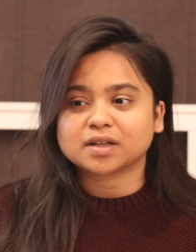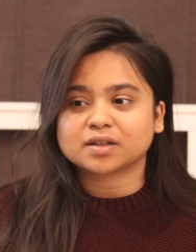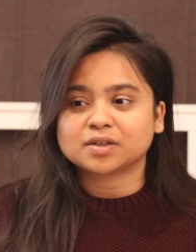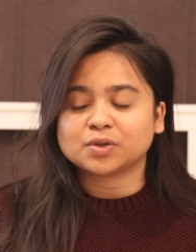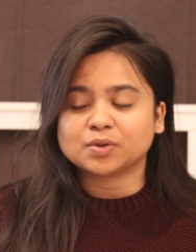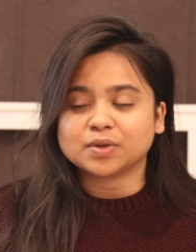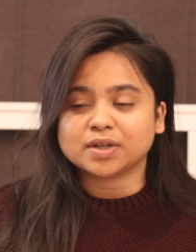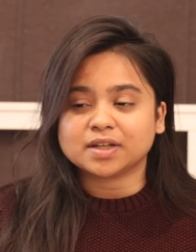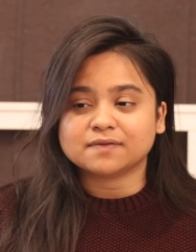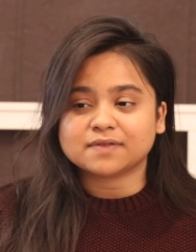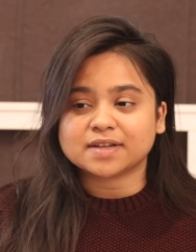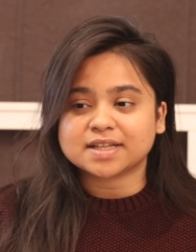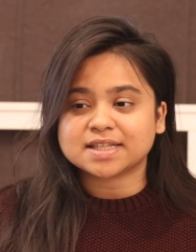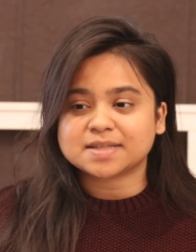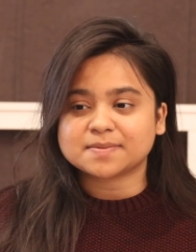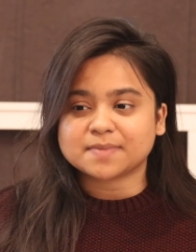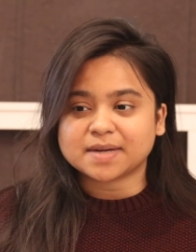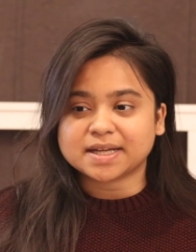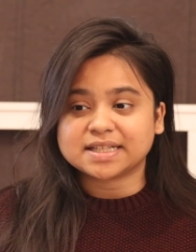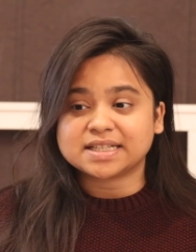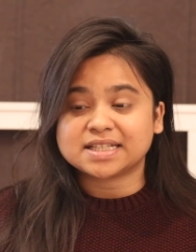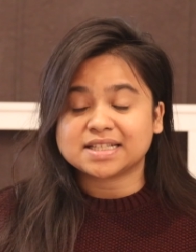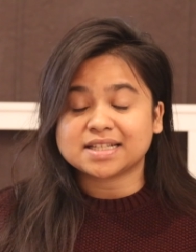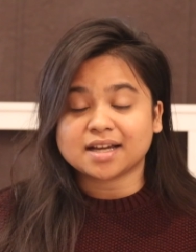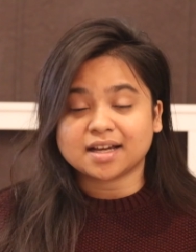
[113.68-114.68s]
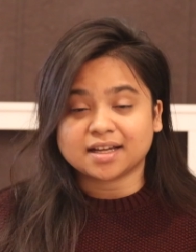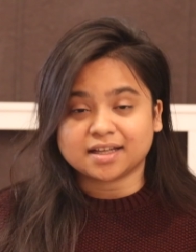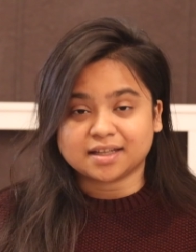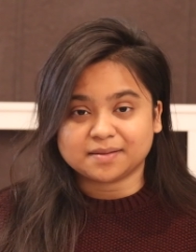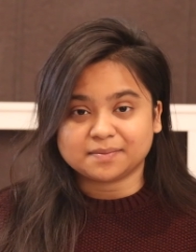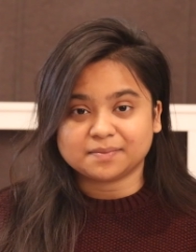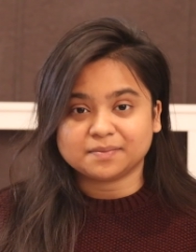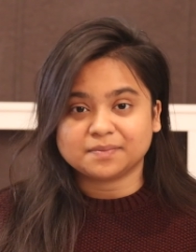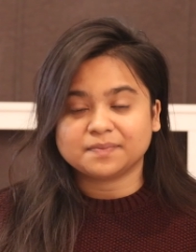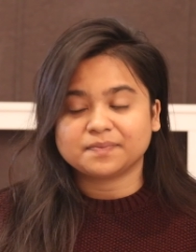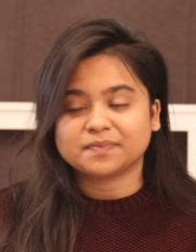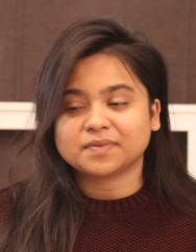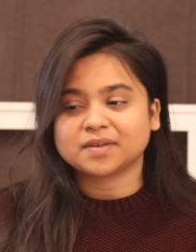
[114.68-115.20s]
to invest my
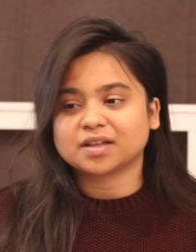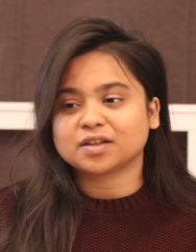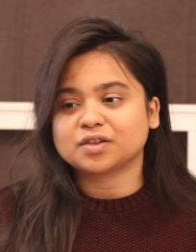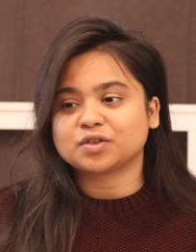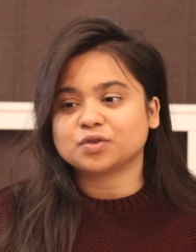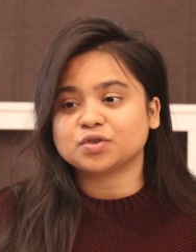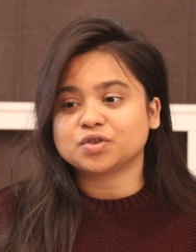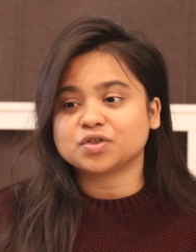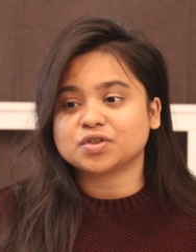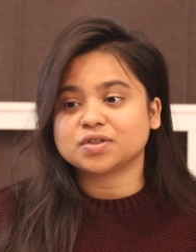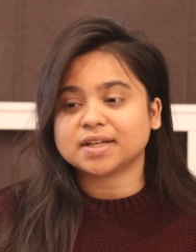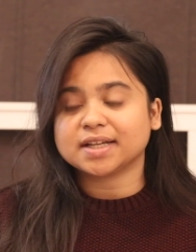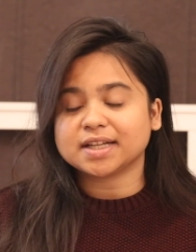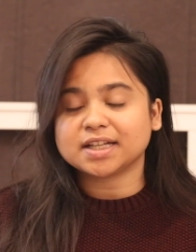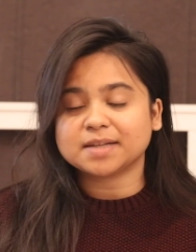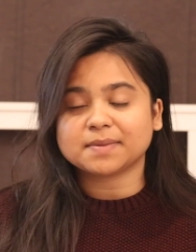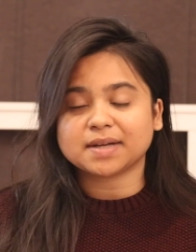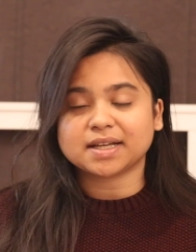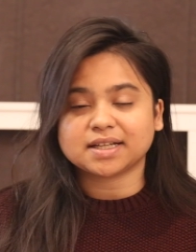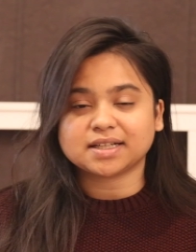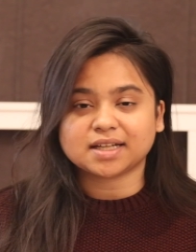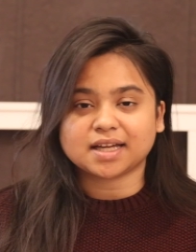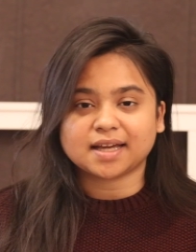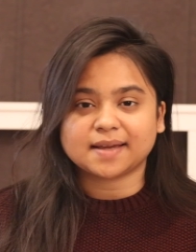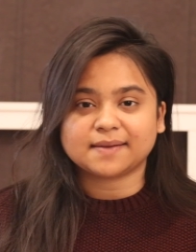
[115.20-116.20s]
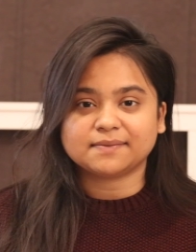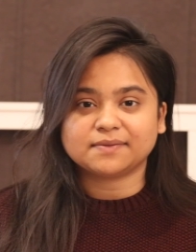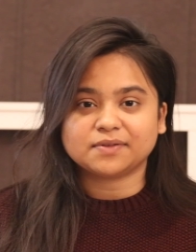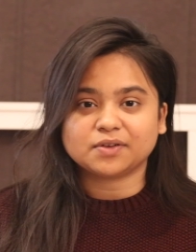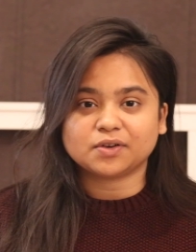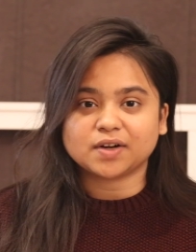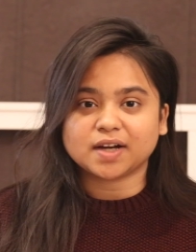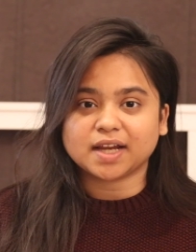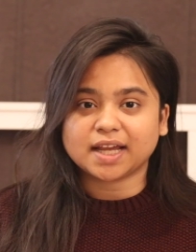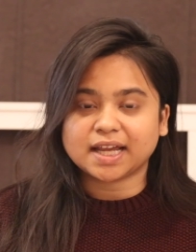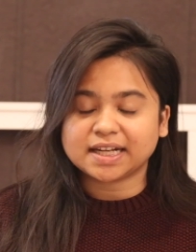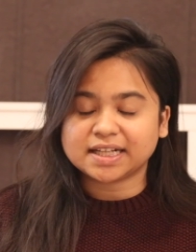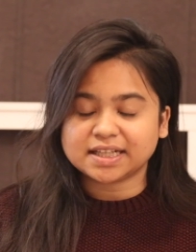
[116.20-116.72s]
time to trade my time
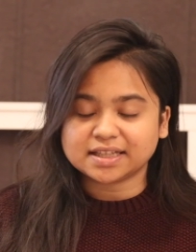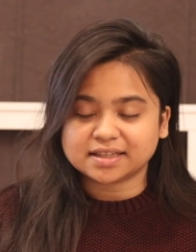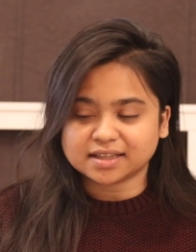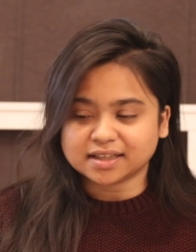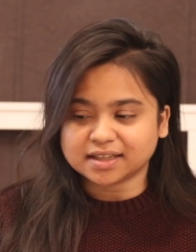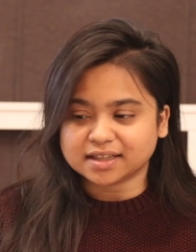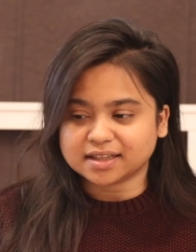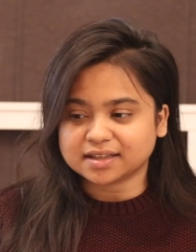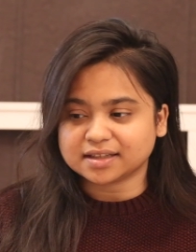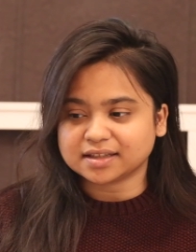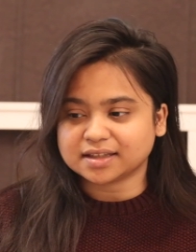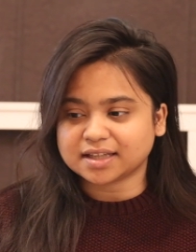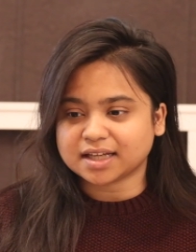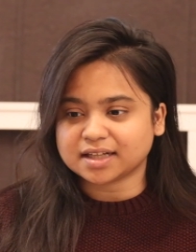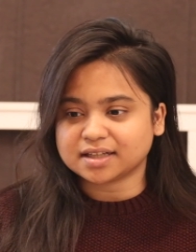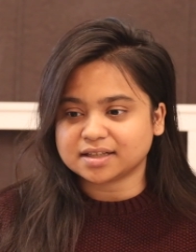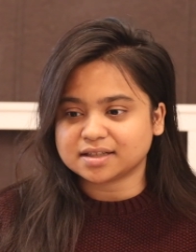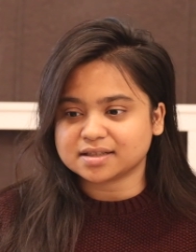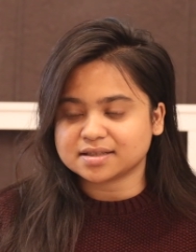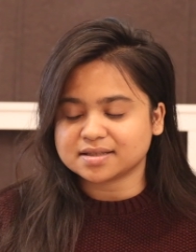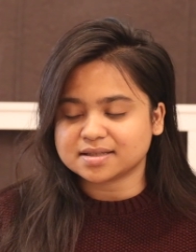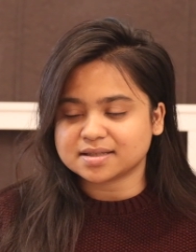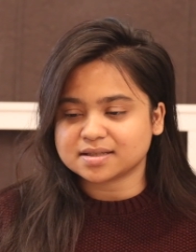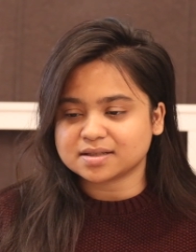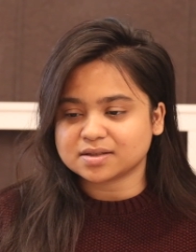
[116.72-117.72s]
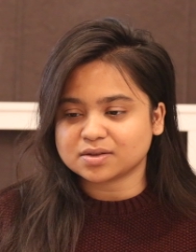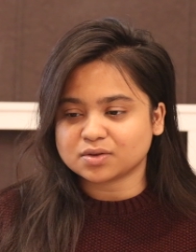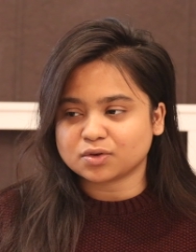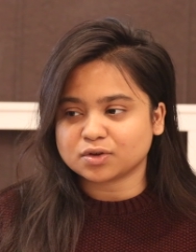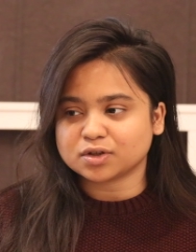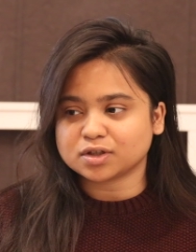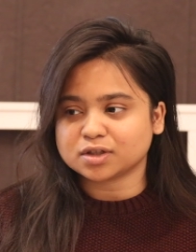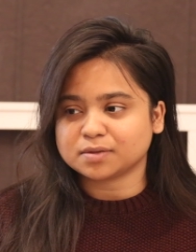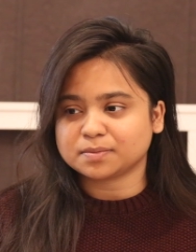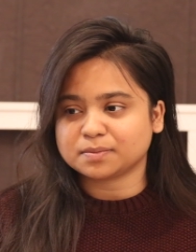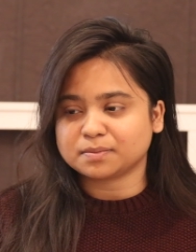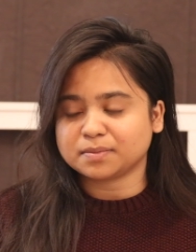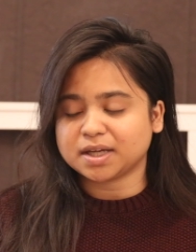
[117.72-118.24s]
for anything that does
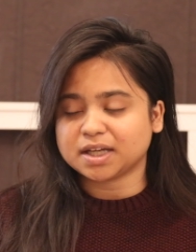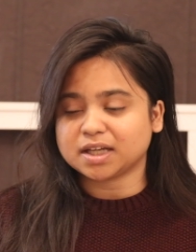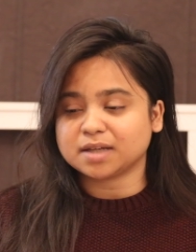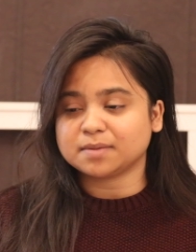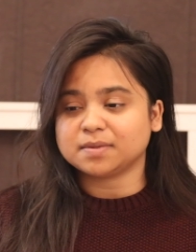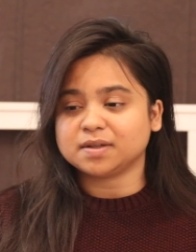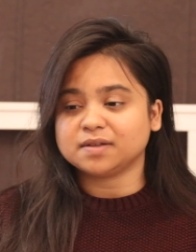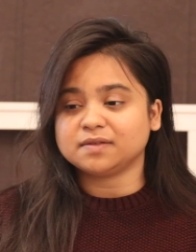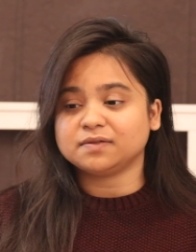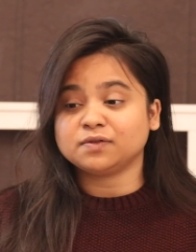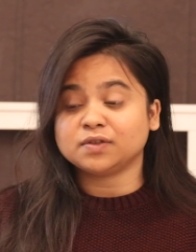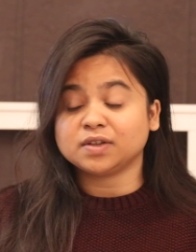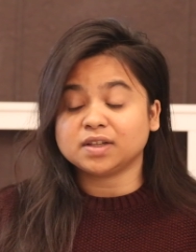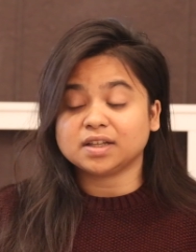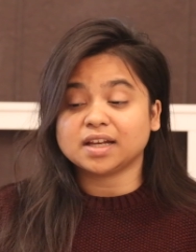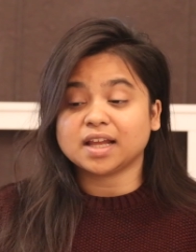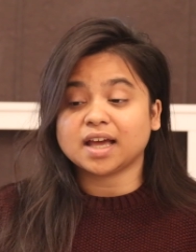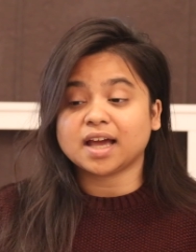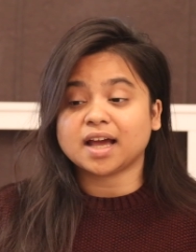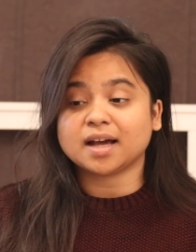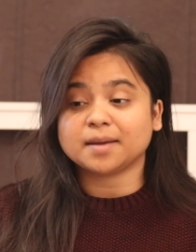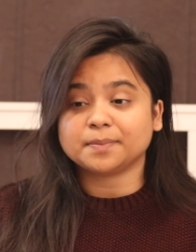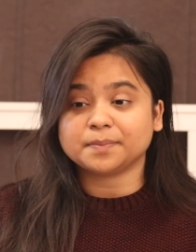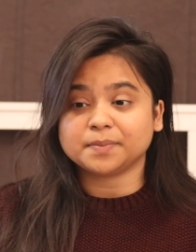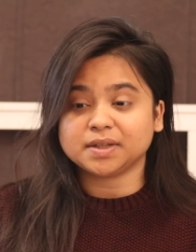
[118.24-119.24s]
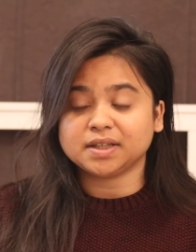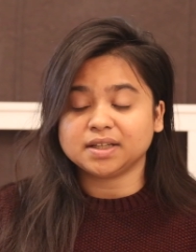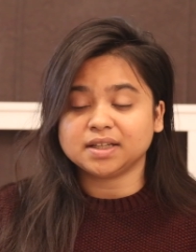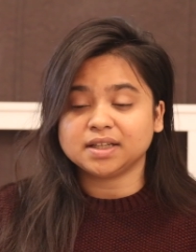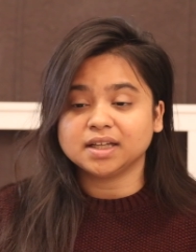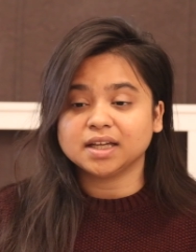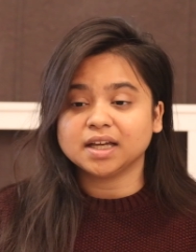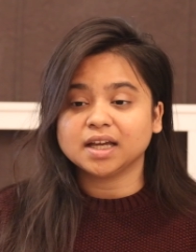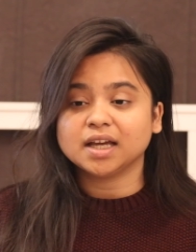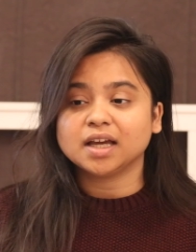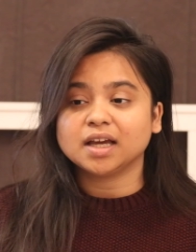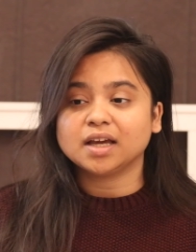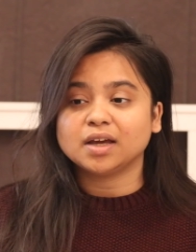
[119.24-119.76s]
not make me feel happy